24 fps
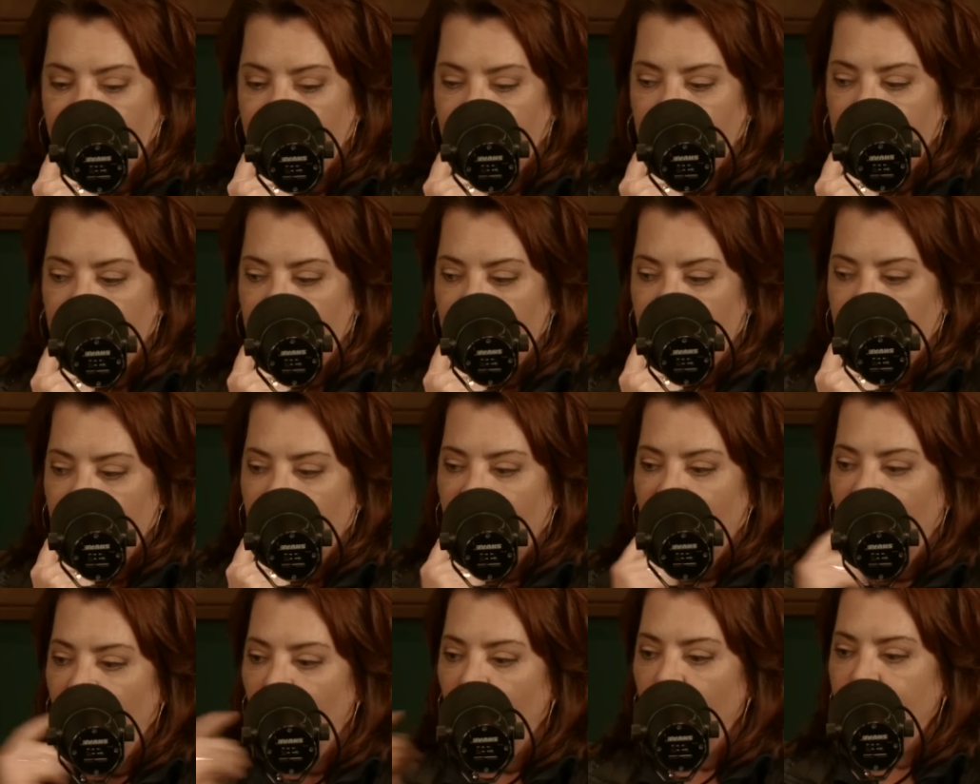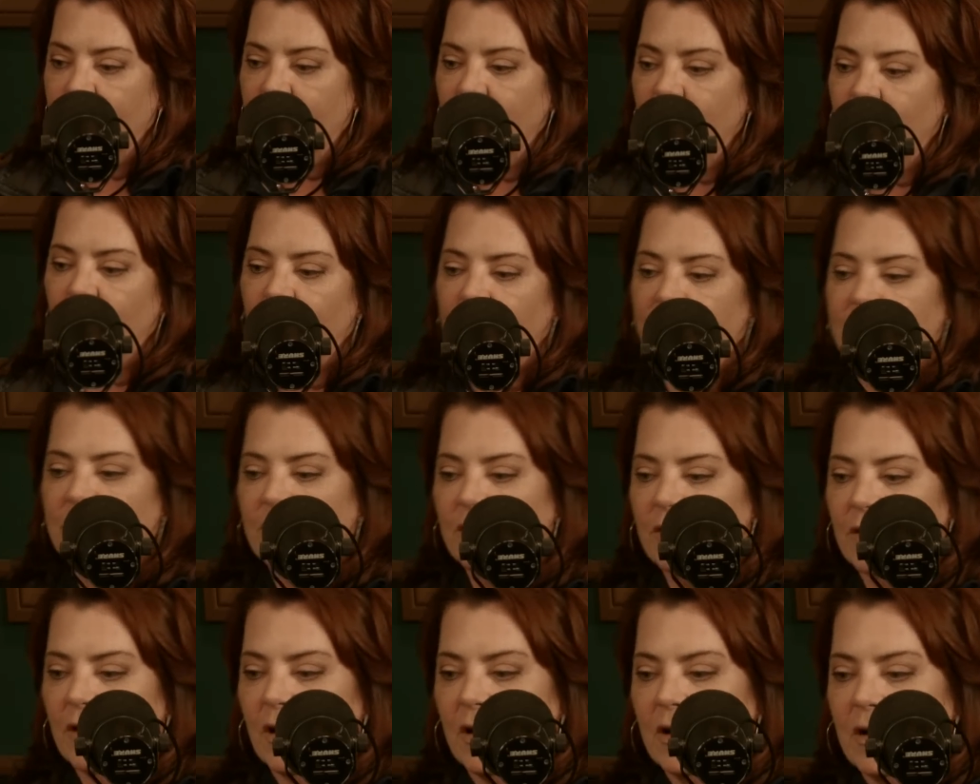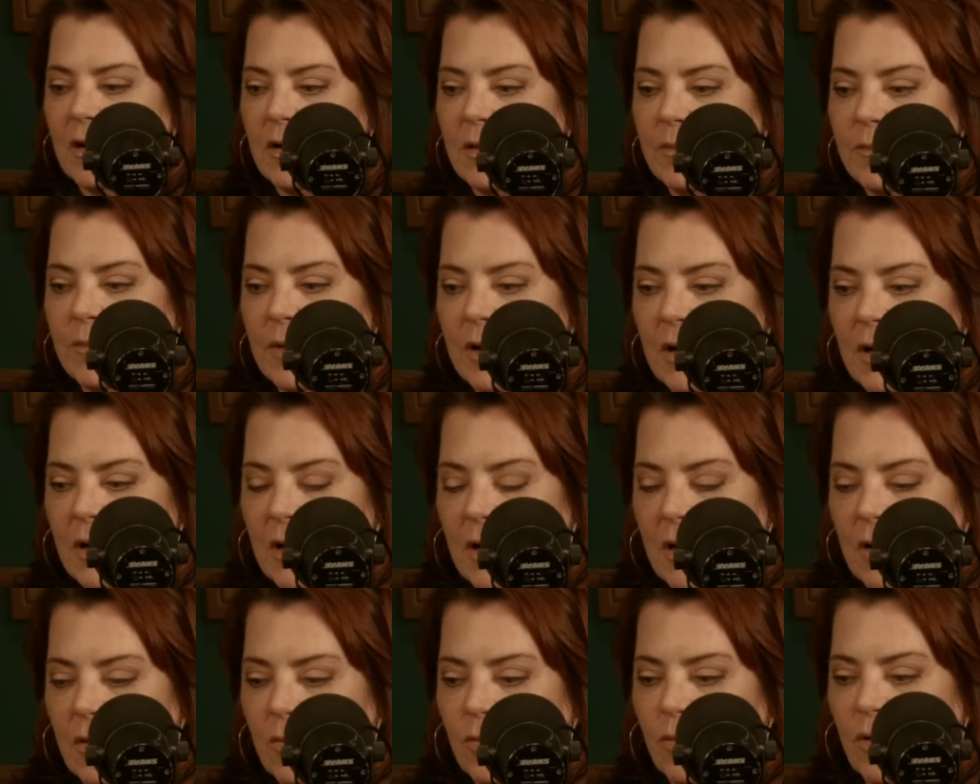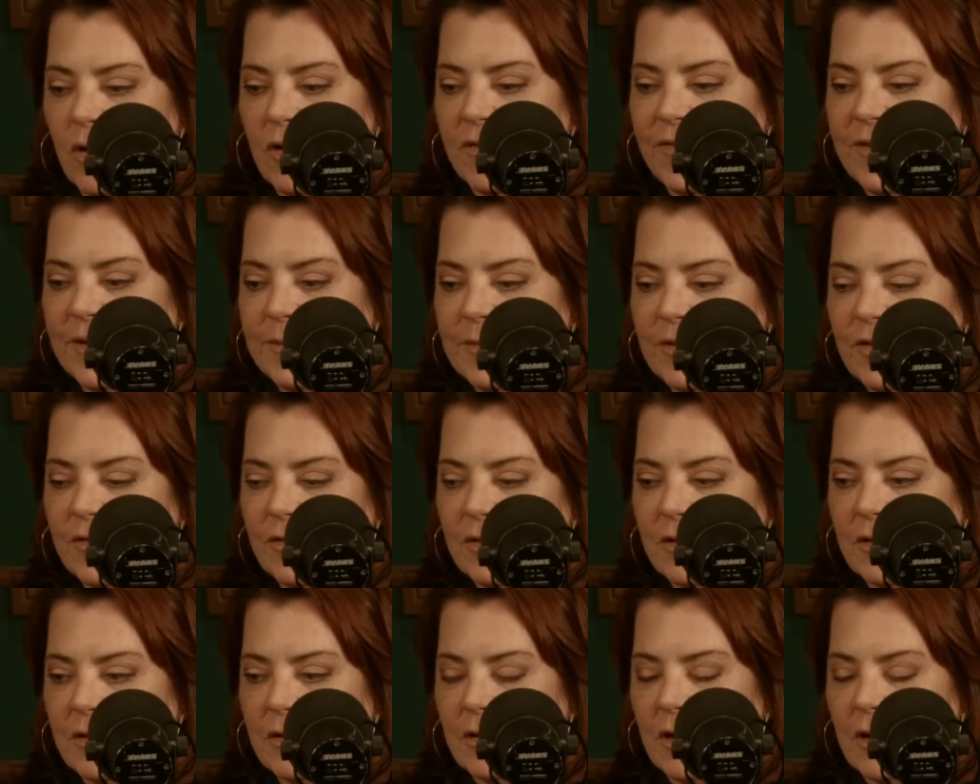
I hope you enjoy your world famous.